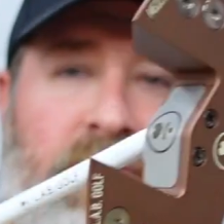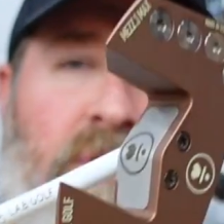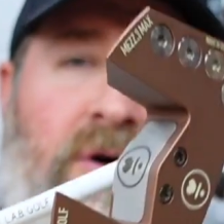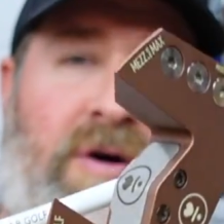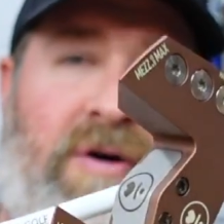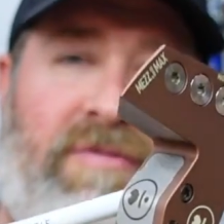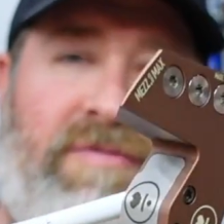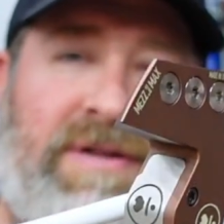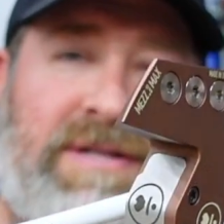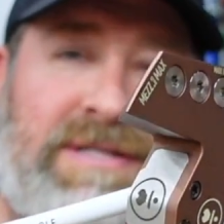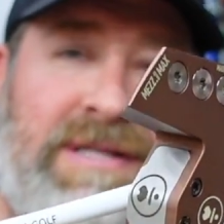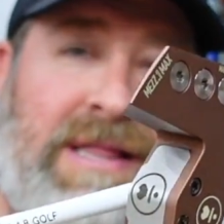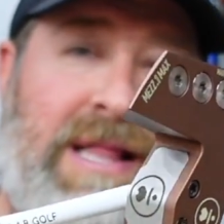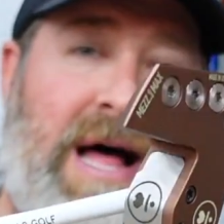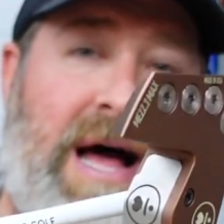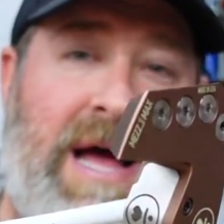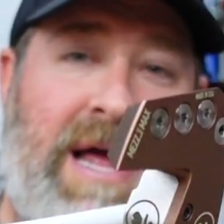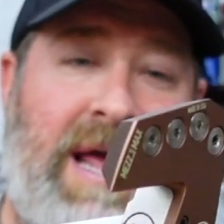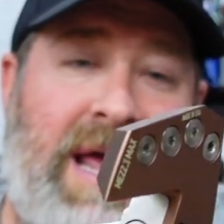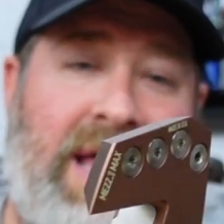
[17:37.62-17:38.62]
Golf, it's
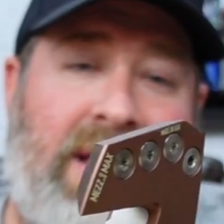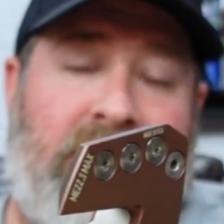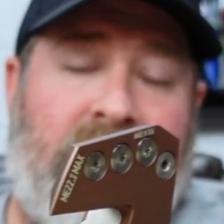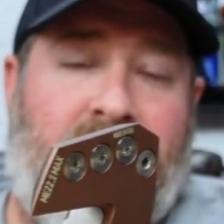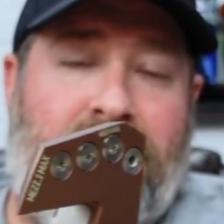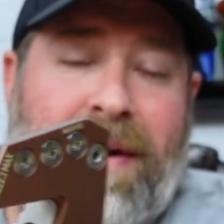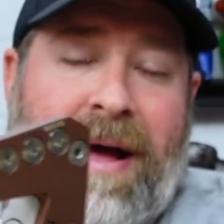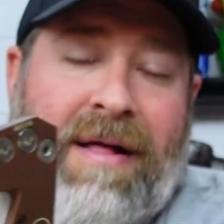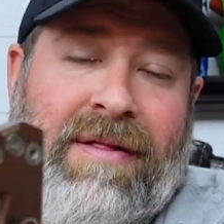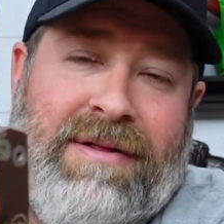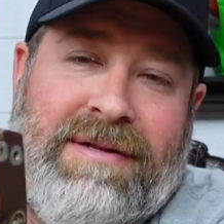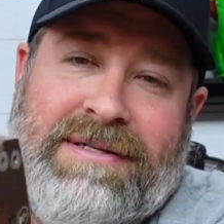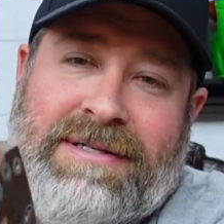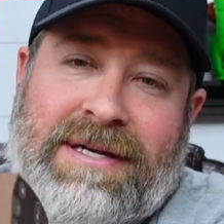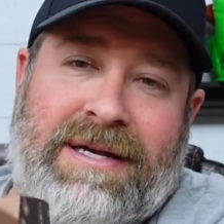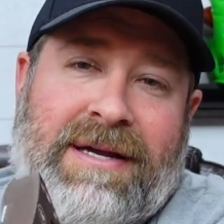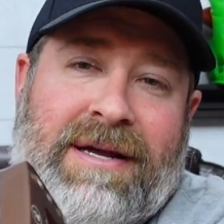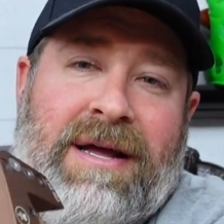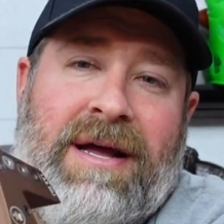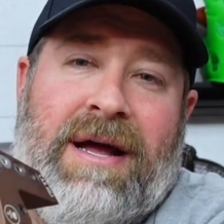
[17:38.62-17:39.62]
lie angle
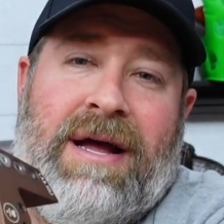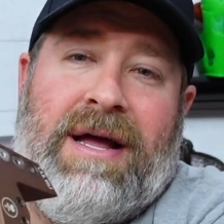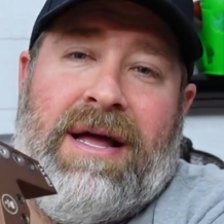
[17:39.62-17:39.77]
balancing.